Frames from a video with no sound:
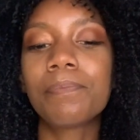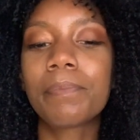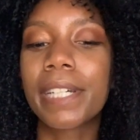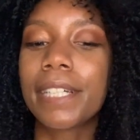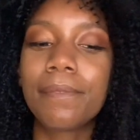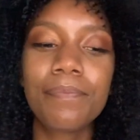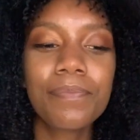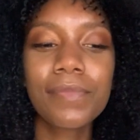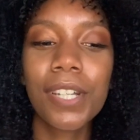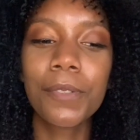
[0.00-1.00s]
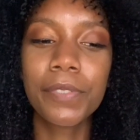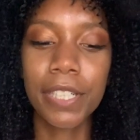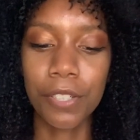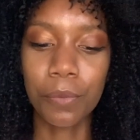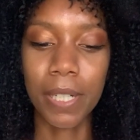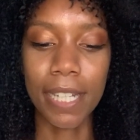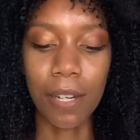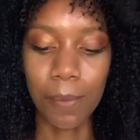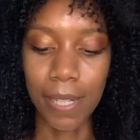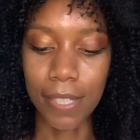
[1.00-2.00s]
But hopefully it'll work
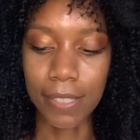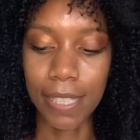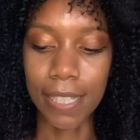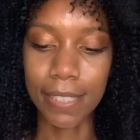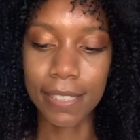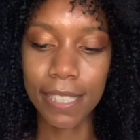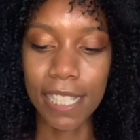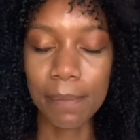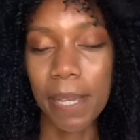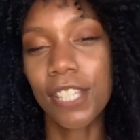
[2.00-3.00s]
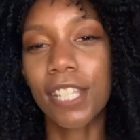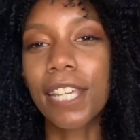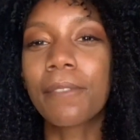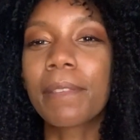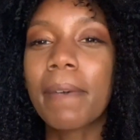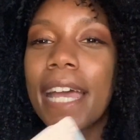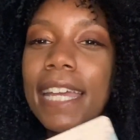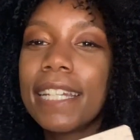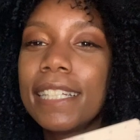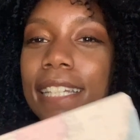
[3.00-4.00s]
out well, and especially with my
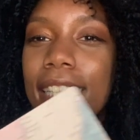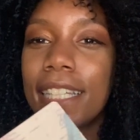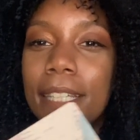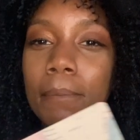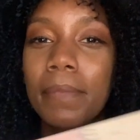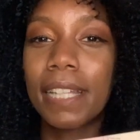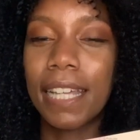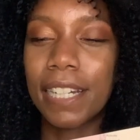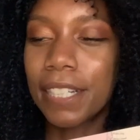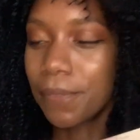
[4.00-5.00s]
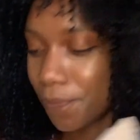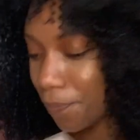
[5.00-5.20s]
handy dandy planner.